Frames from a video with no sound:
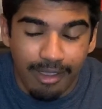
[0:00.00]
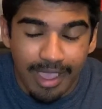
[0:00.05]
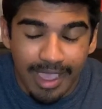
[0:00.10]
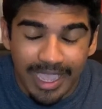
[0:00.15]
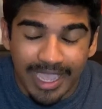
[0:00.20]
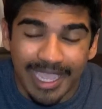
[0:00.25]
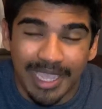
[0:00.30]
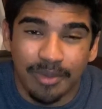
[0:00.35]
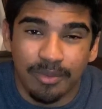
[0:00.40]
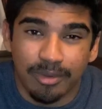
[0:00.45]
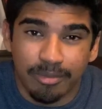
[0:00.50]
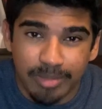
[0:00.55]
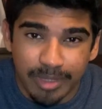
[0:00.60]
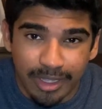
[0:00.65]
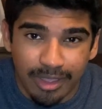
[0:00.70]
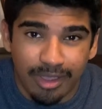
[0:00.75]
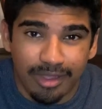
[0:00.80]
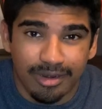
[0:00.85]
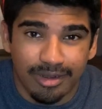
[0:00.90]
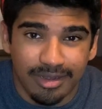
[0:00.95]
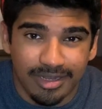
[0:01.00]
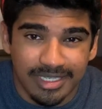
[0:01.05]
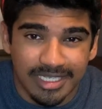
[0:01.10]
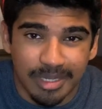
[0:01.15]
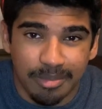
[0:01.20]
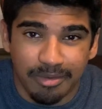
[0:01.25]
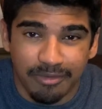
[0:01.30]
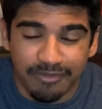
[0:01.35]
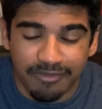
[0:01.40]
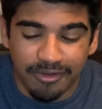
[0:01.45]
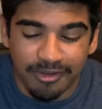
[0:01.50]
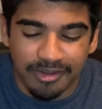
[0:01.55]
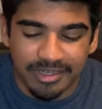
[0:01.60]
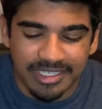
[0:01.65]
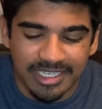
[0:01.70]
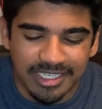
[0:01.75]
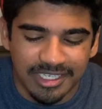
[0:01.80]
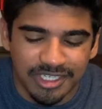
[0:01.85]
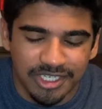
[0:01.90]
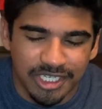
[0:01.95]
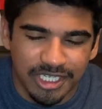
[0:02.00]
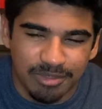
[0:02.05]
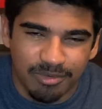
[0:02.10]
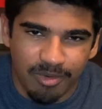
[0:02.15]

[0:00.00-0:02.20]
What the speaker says: It will be gone on December 1st. This is just for